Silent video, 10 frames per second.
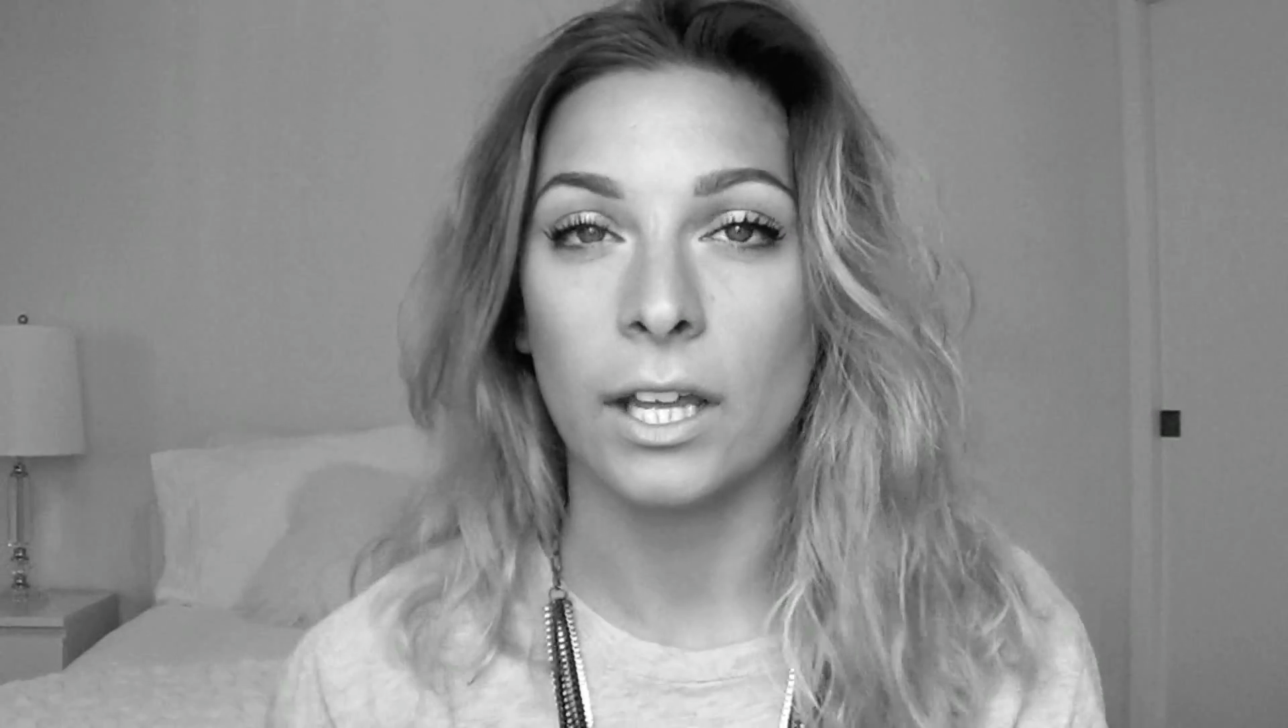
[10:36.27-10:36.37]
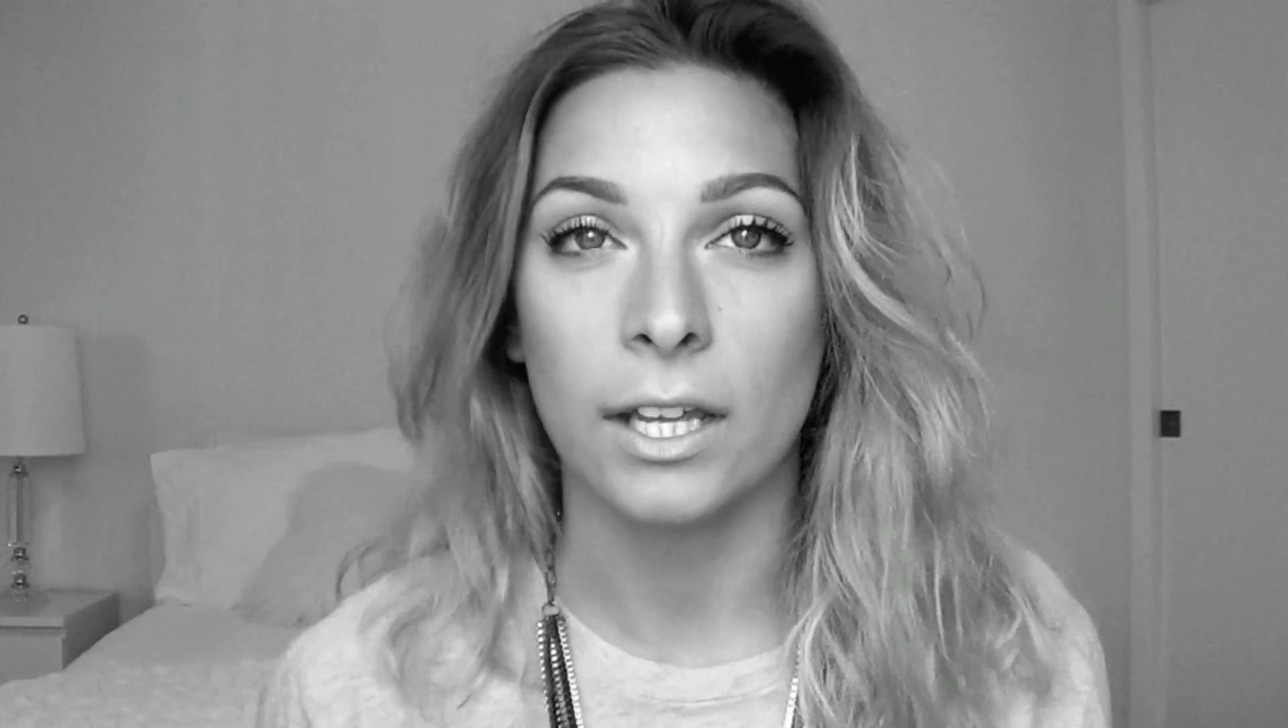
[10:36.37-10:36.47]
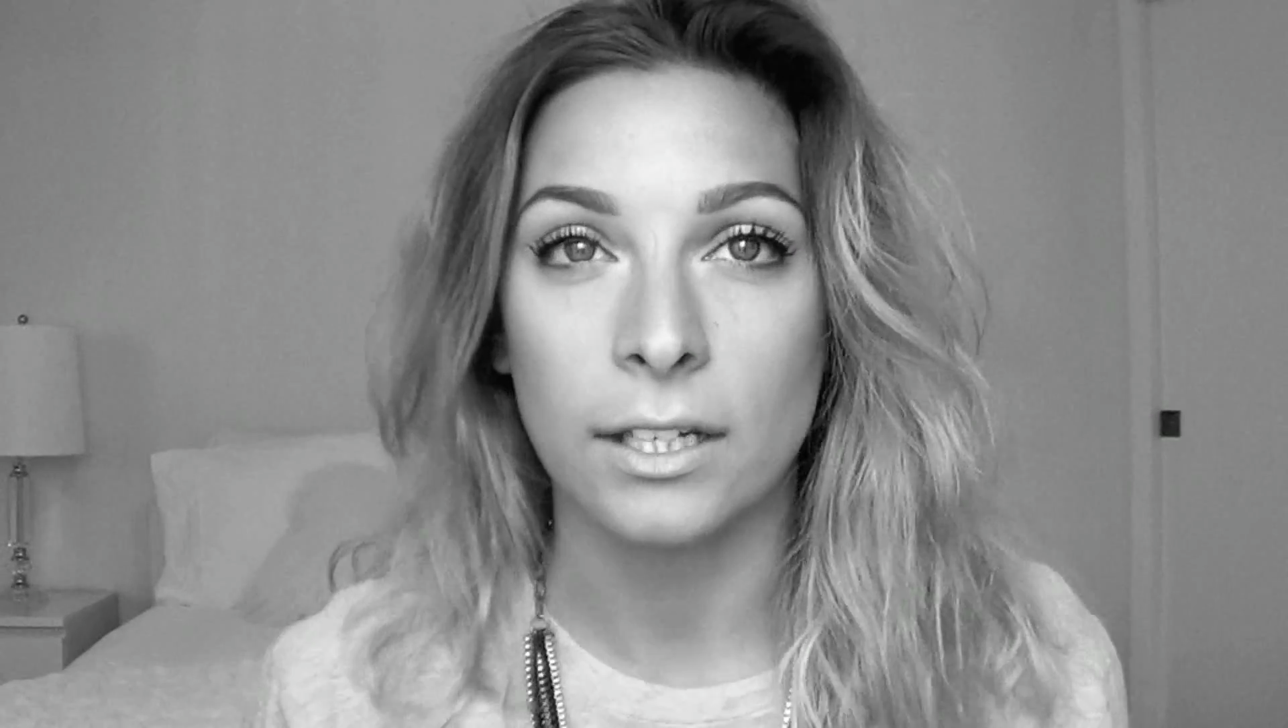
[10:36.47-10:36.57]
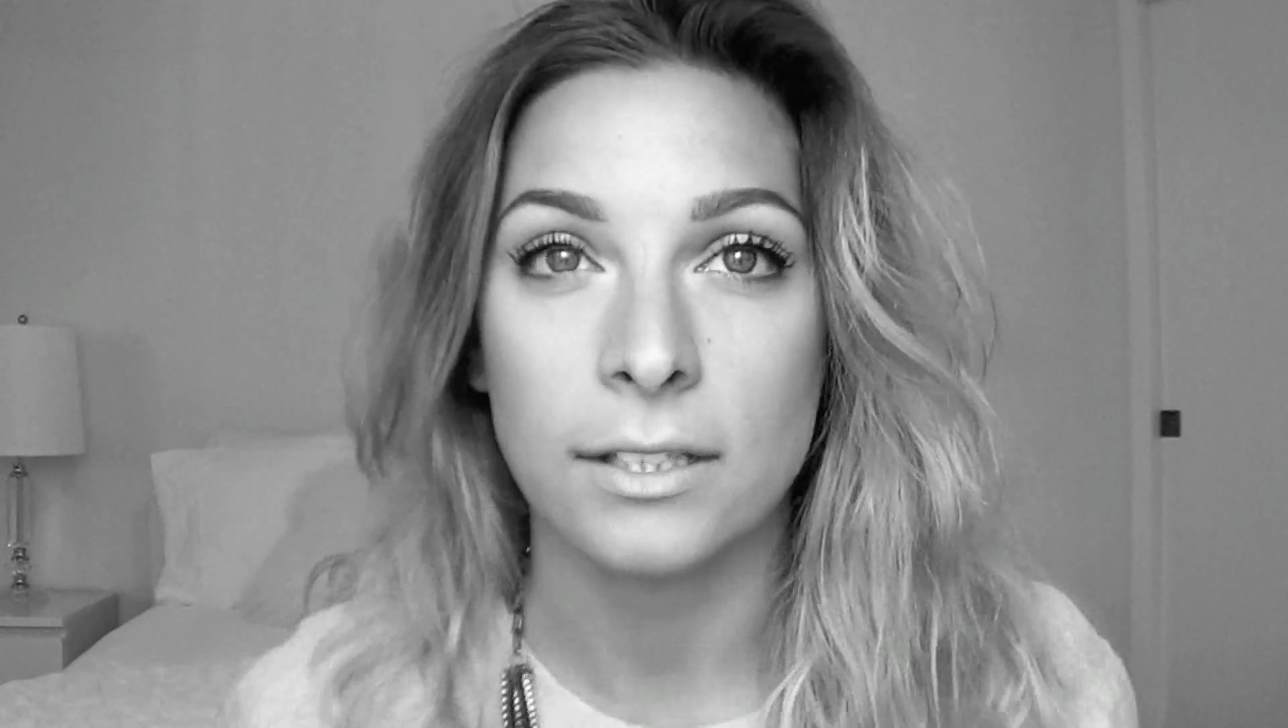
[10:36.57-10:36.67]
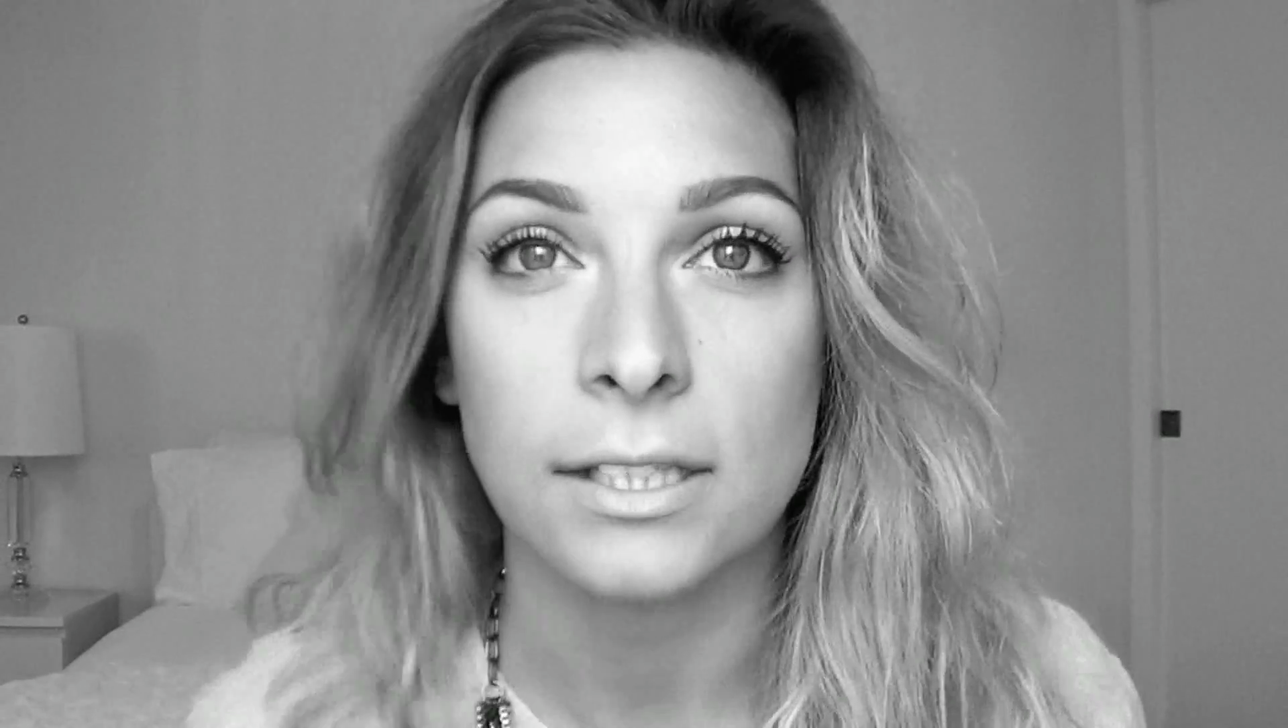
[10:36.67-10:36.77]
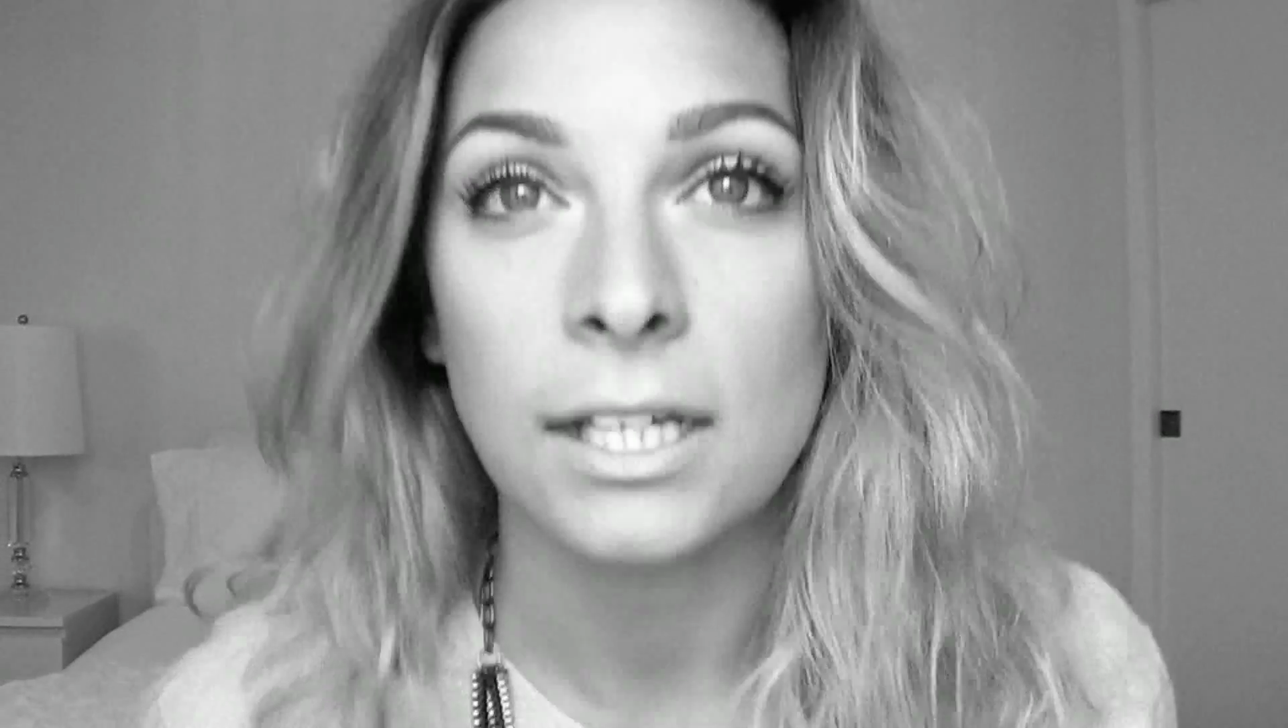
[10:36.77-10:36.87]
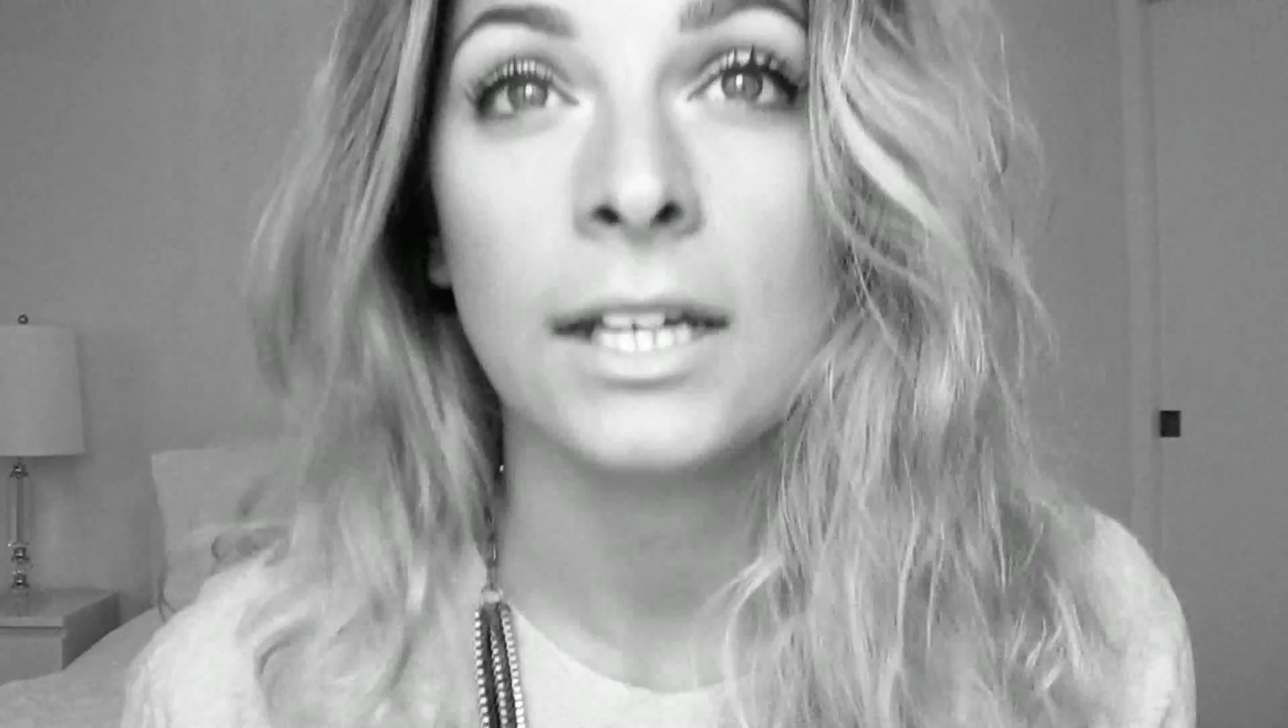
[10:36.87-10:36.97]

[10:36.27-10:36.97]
and